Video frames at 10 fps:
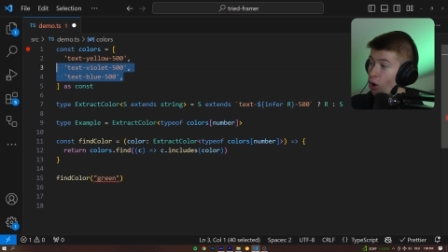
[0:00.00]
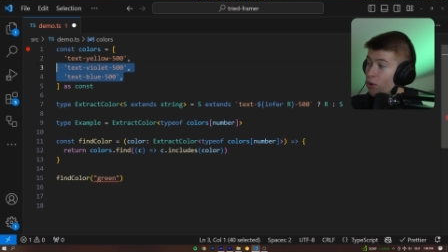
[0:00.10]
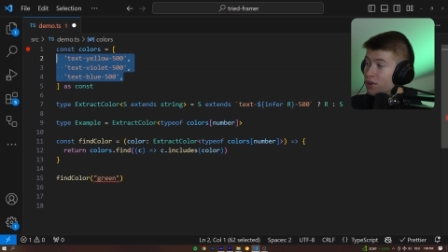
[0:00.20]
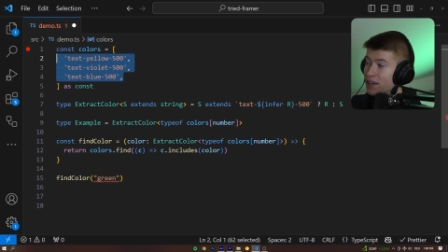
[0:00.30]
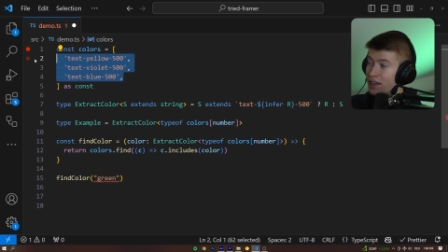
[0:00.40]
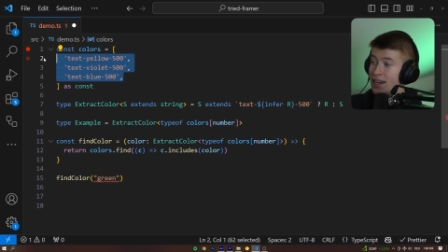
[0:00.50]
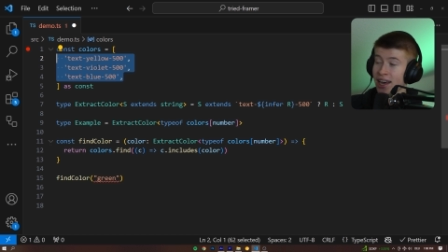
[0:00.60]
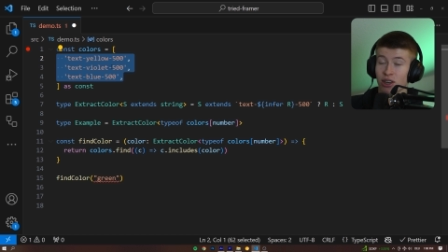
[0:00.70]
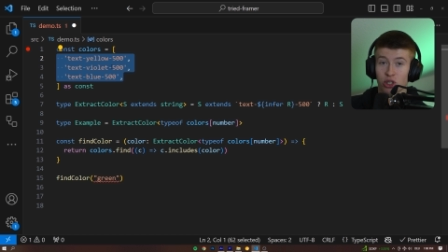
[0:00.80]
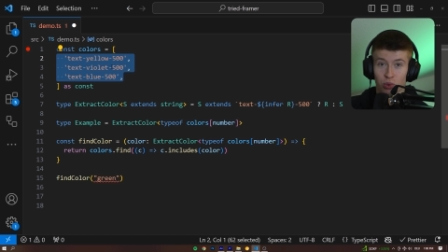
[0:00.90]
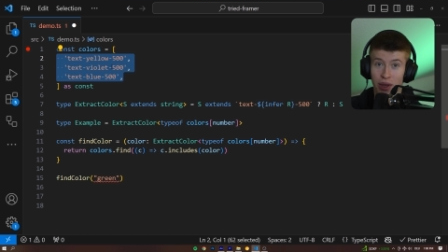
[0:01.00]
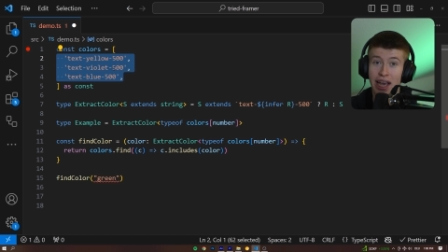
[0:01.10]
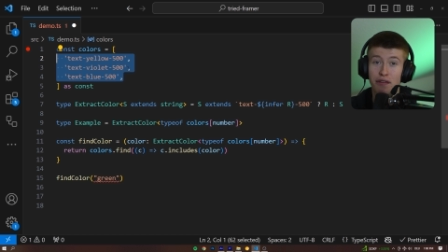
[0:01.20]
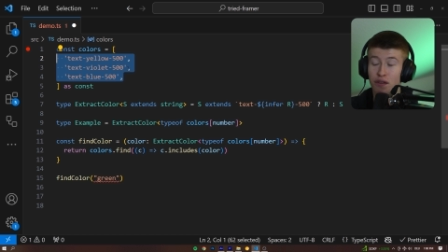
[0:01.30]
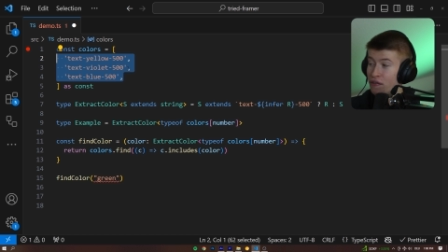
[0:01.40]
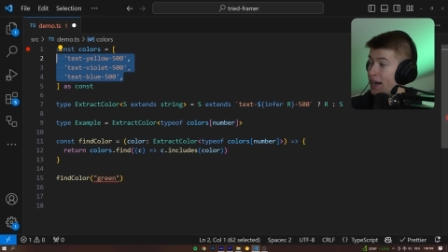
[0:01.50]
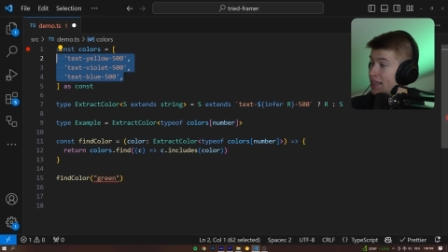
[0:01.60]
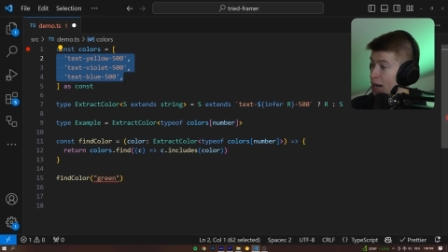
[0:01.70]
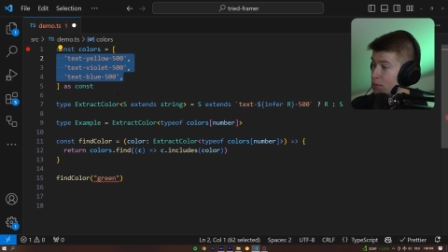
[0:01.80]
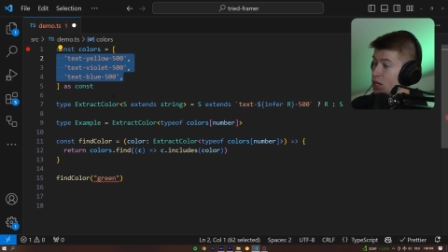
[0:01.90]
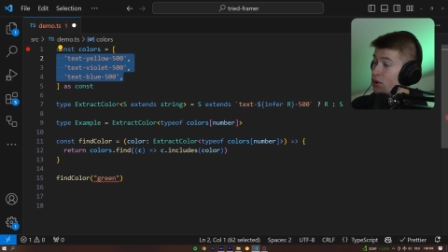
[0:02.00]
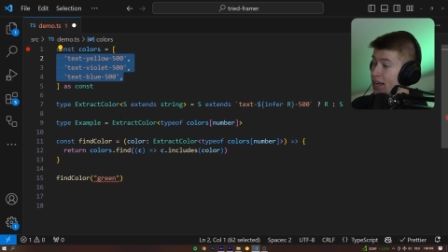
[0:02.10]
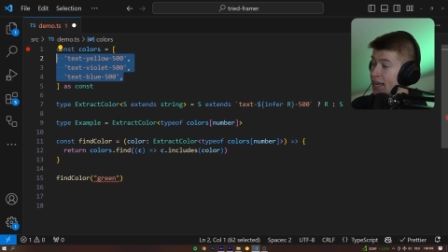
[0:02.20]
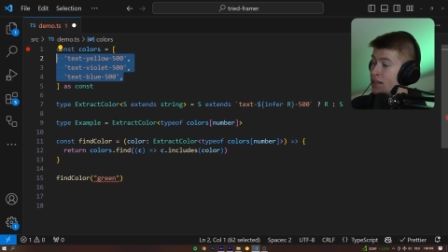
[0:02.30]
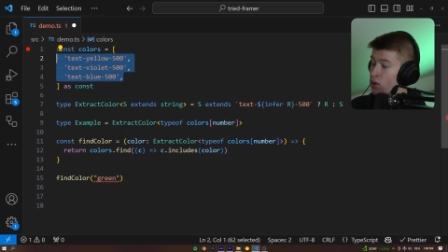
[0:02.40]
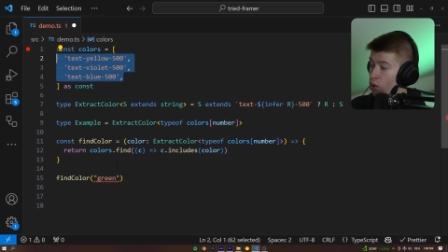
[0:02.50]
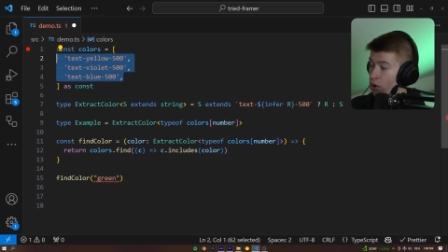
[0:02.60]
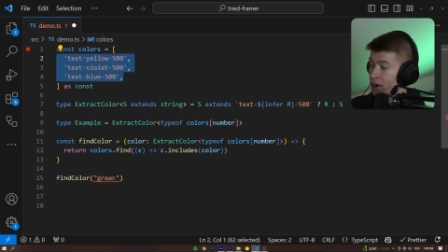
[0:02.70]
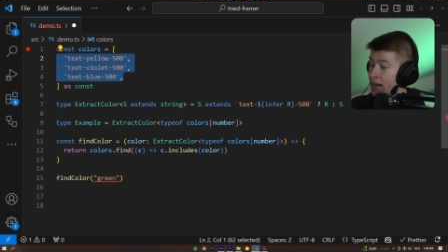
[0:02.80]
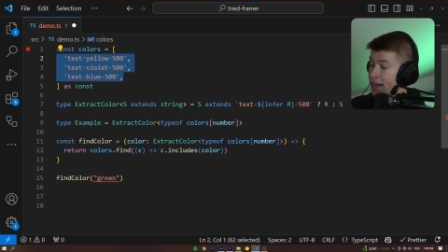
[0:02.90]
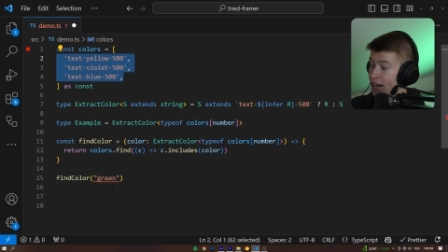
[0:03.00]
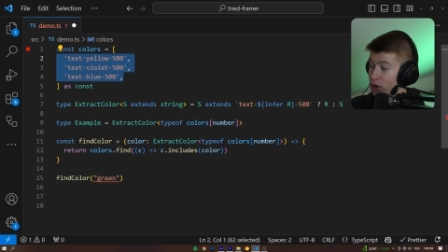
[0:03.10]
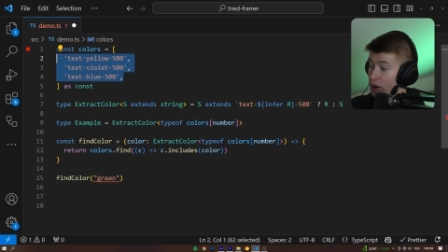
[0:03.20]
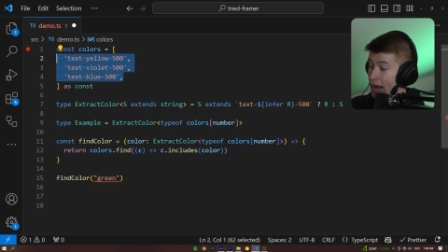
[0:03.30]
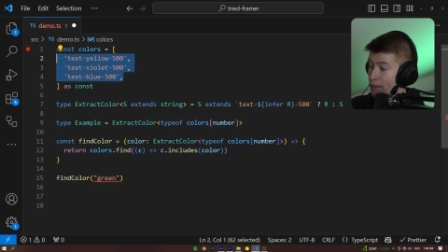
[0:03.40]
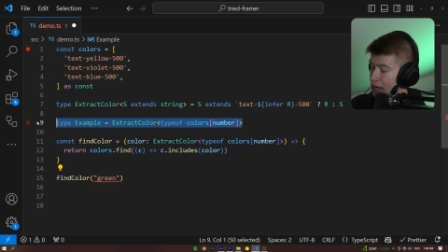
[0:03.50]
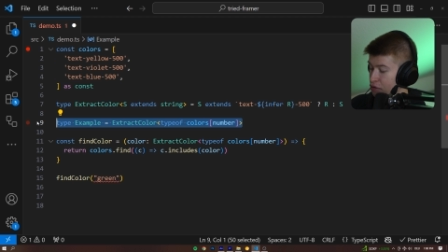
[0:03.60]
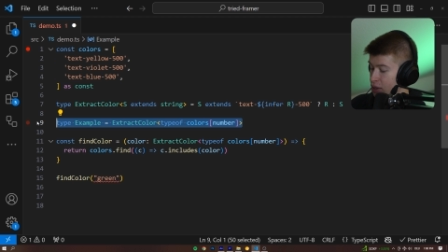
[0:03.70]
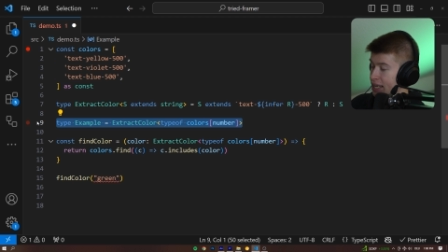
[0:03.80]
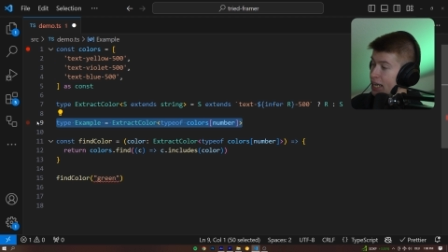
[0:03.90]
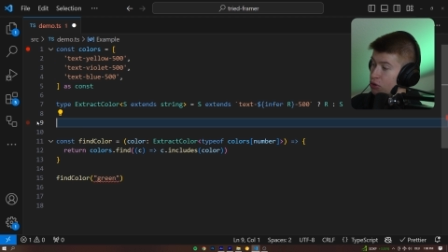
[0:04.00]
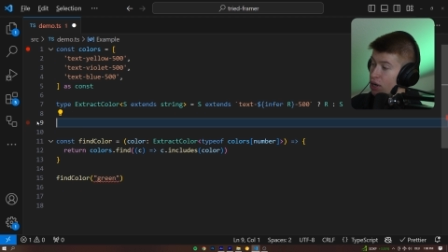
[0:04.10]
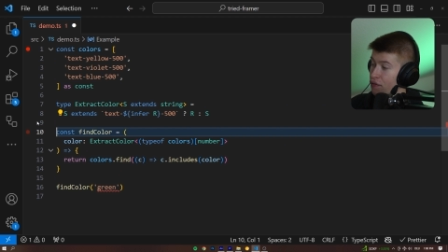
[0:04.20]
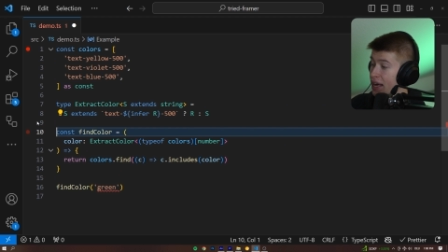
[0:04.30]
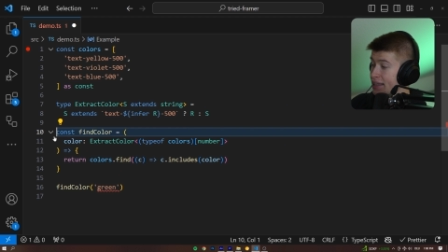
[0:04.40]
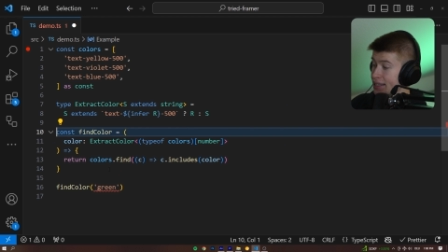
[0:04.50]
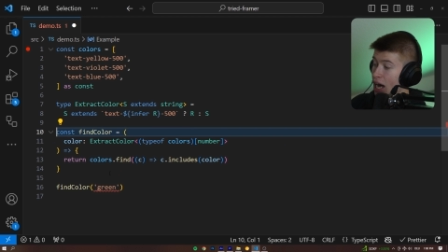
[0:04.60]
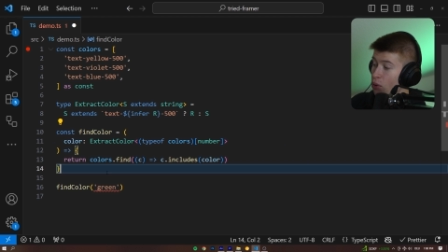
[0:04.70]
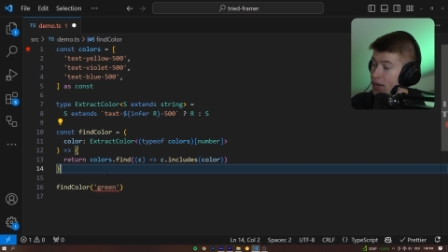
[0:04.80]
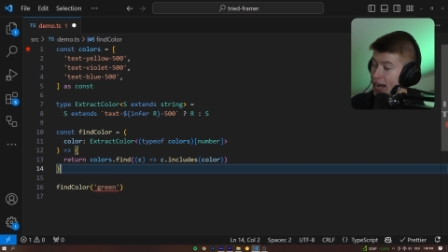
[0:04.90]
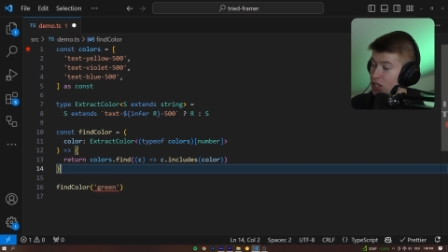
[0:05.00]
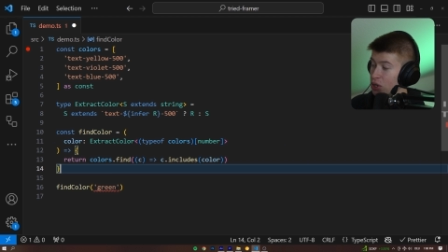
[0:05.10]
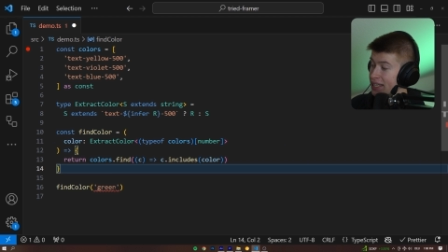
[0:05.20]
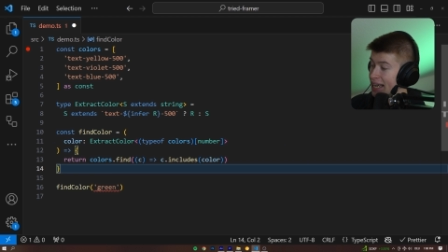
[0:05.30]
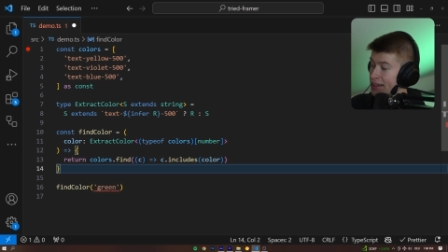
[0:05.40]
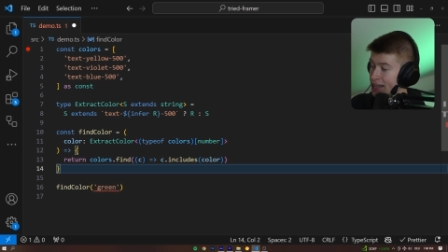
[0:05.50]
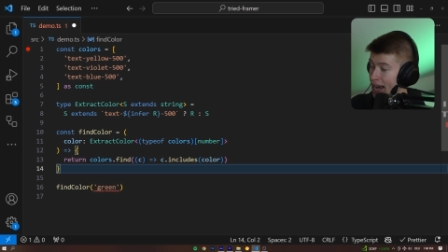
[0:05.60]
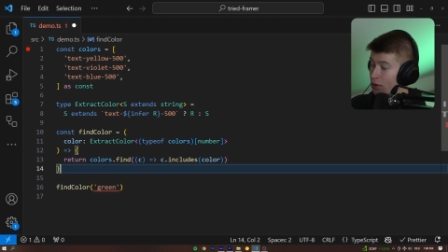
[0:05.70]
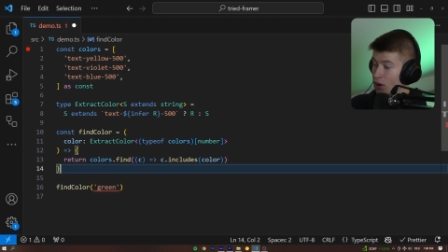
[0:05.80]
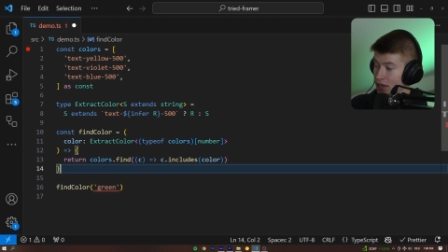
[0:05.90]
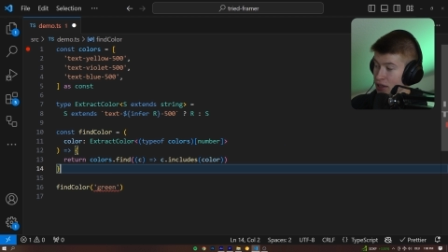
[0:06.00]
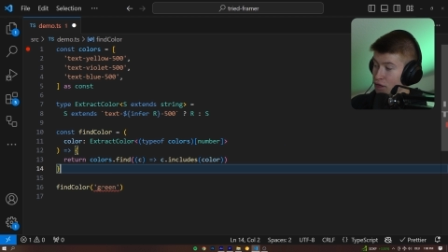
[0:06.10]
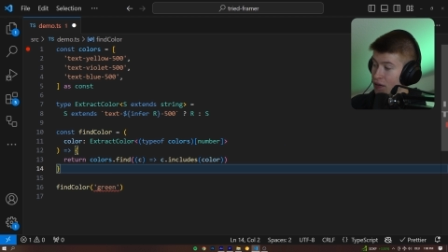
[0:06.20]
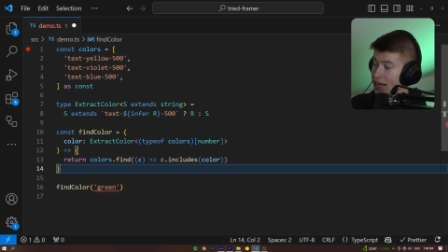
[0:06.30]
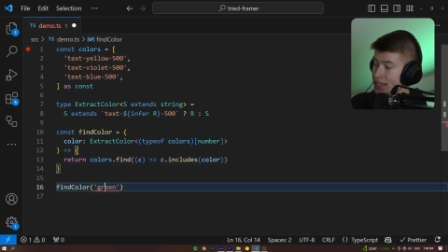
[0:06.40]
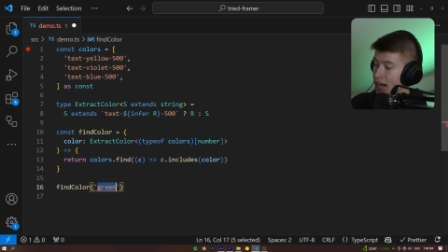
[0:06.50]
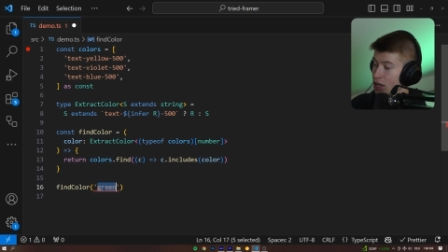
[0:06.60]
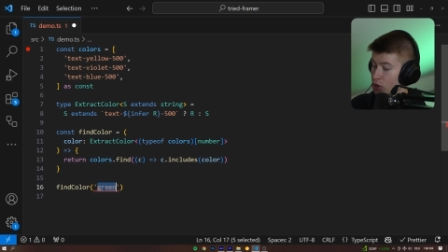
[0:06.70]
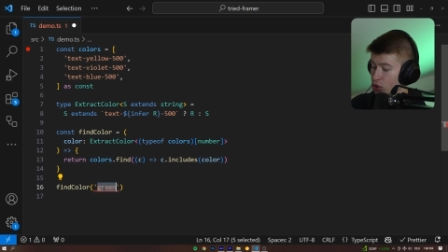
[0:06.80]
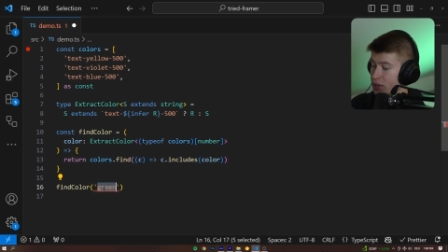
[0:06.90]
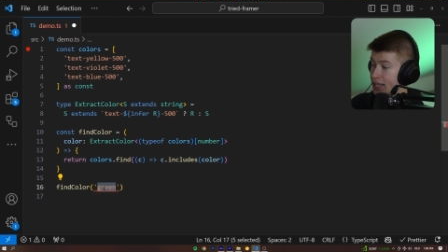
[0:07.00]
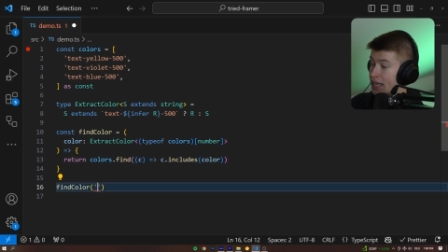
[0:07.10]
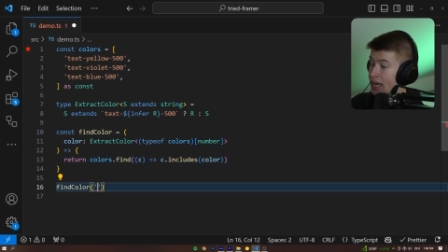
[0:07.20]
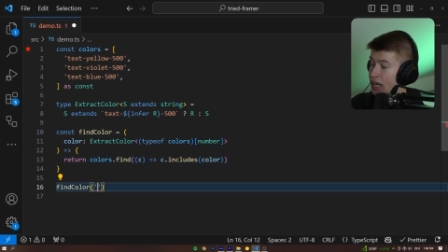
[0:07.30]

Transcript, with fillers: Only the colors we have find up here in our array. And if we get rid of that, now we actually get the error in the find color green.